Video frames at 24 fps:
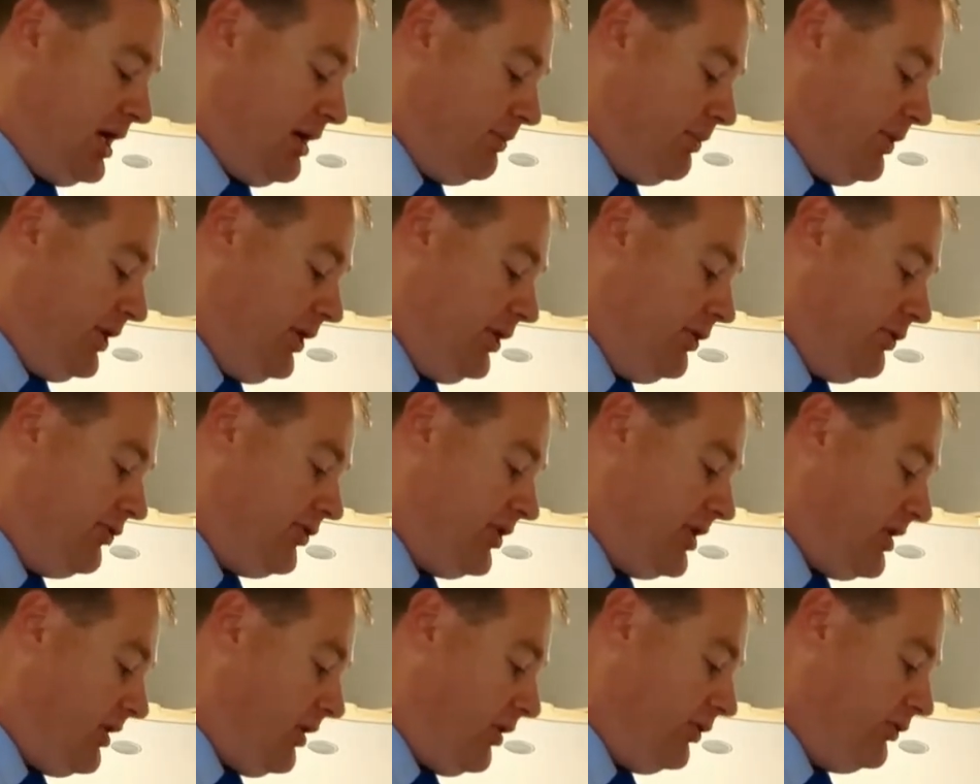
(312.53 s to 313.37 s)
We use
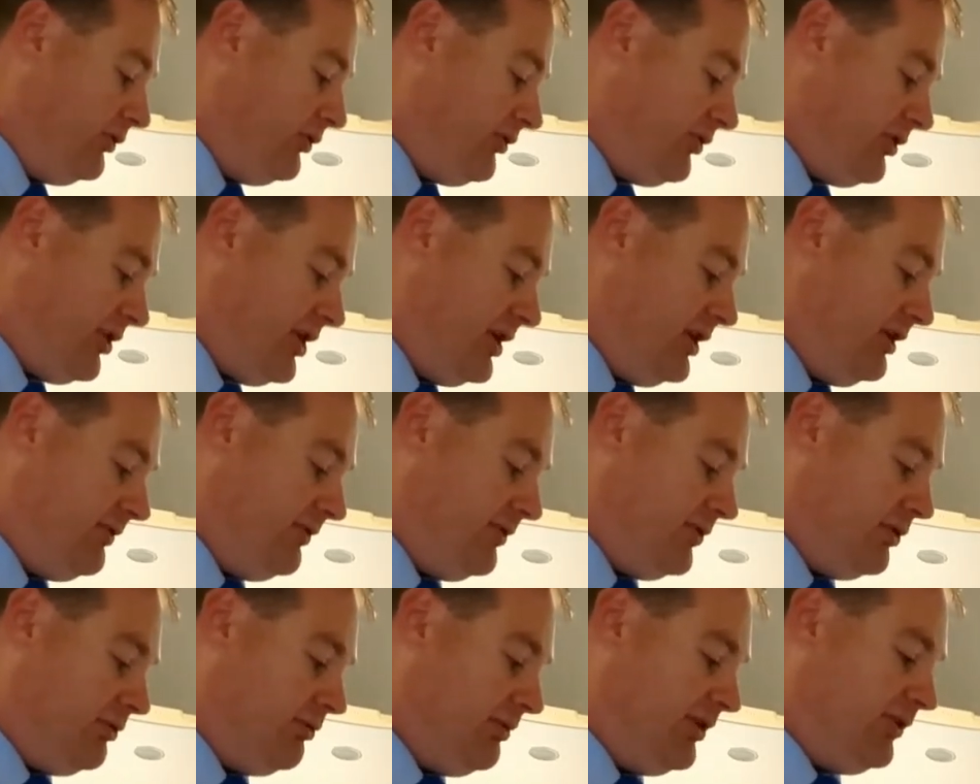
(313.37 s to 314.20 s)
it on site
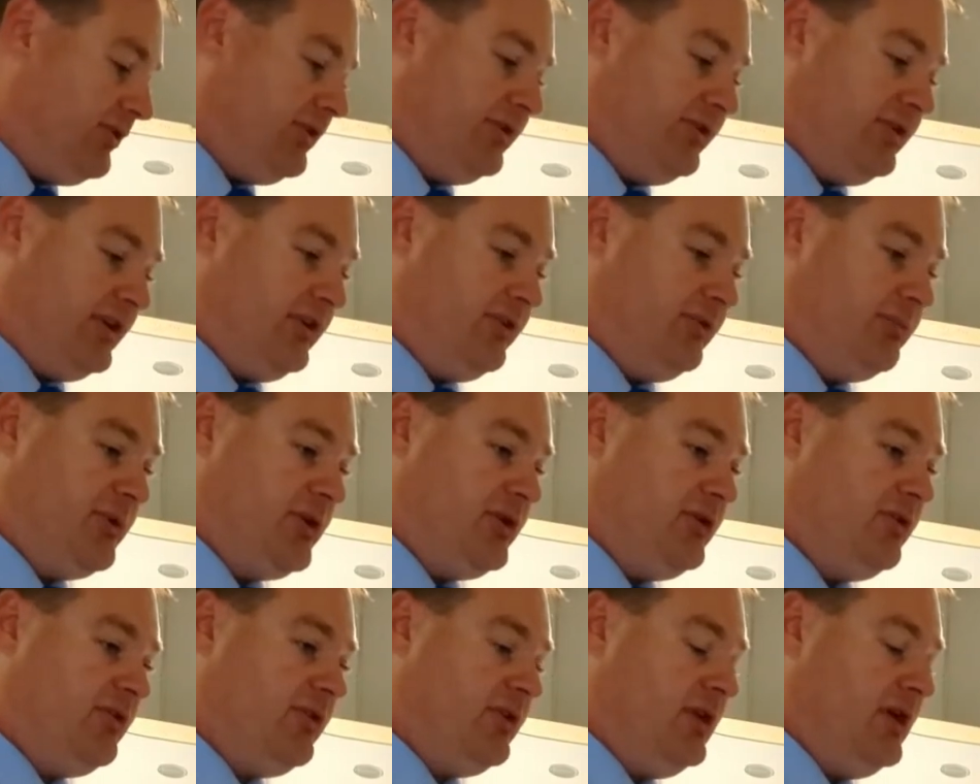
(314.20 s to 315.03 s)
for risk
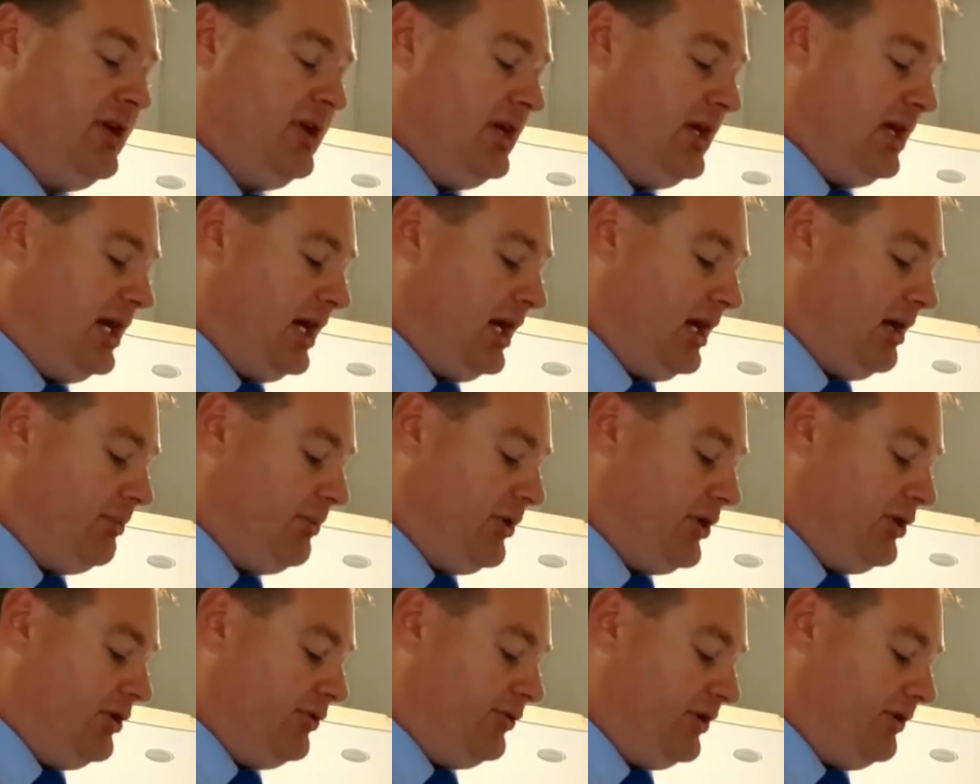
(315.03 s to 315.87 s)
assessment, and
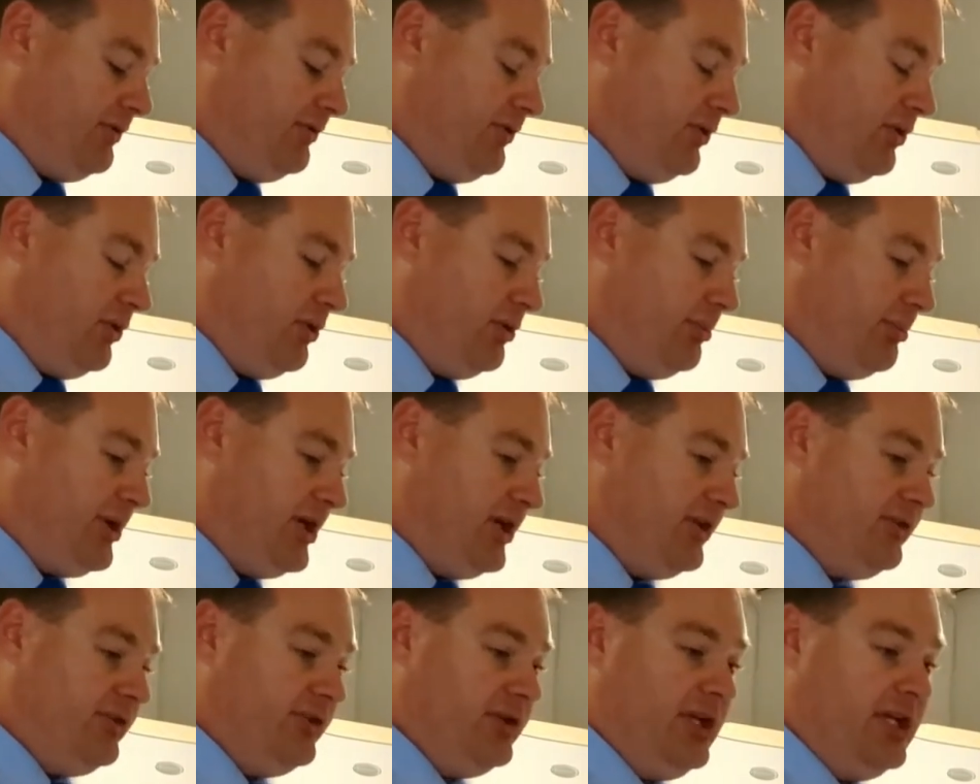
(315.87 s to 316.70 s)
we use it for
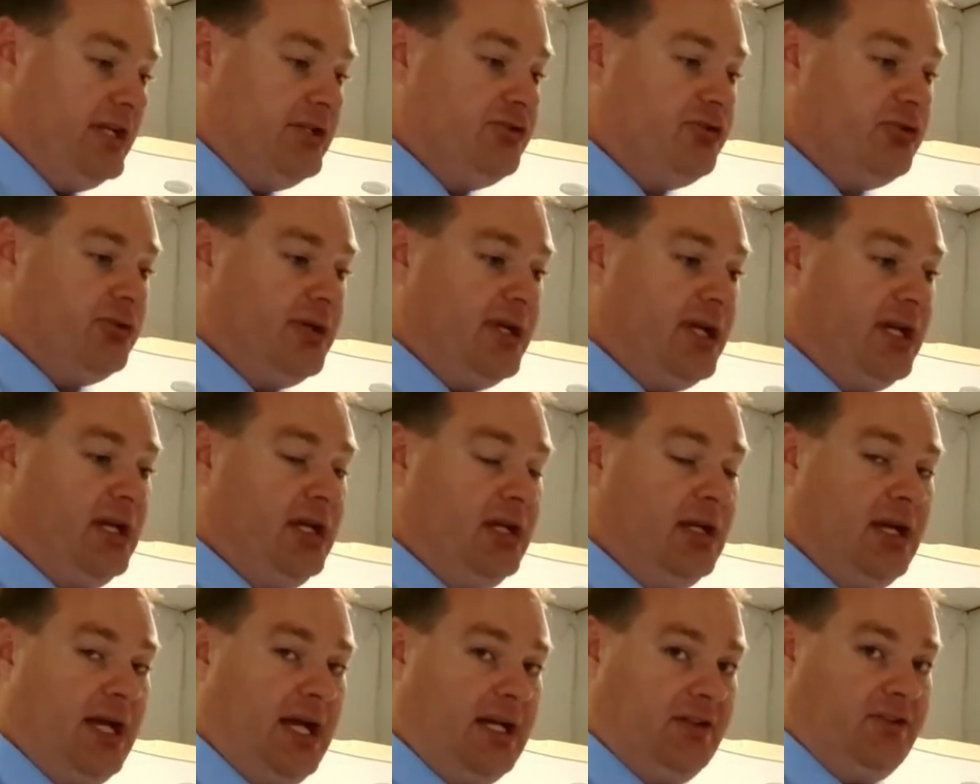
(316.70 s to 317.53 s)
personal
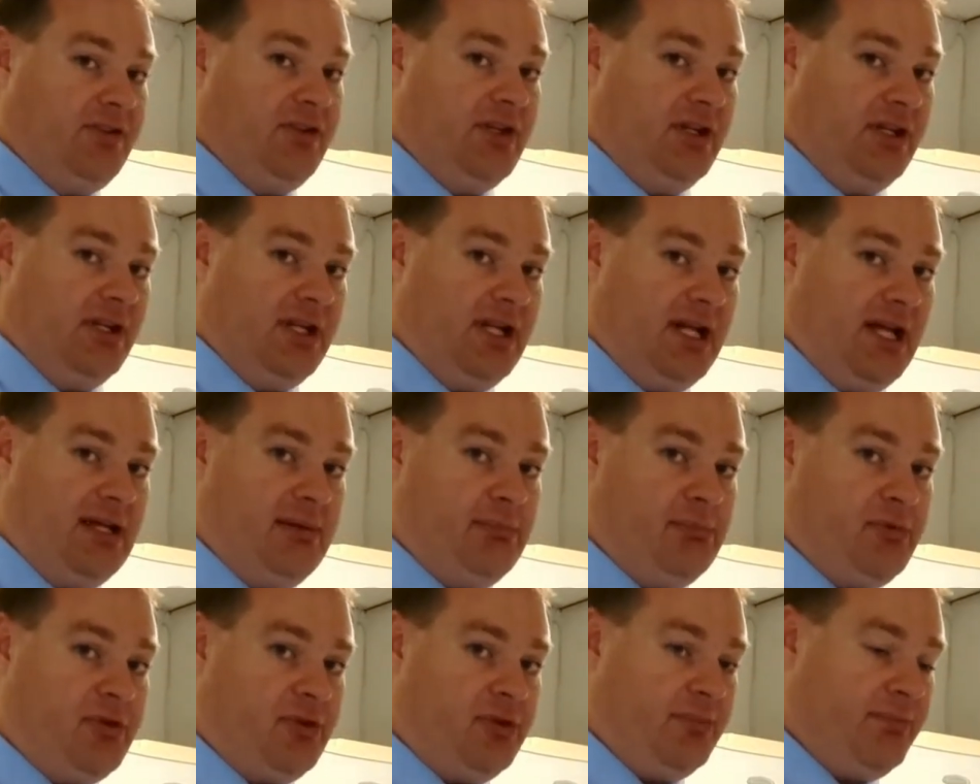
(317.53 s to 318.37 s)
injury accident
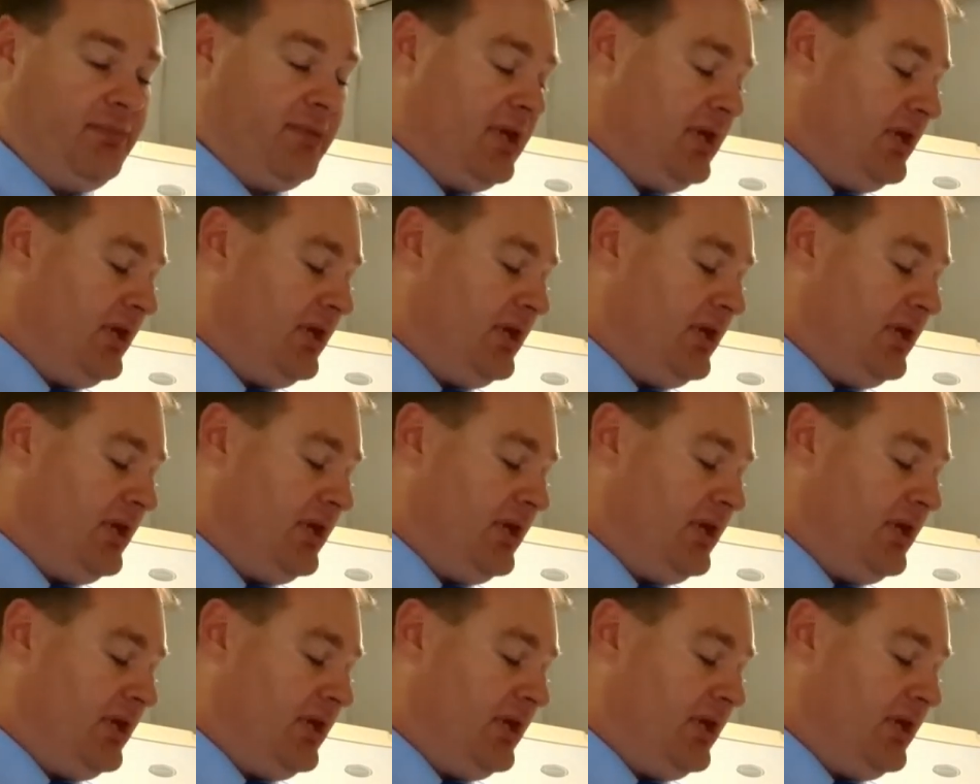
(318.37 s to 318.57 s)
claims.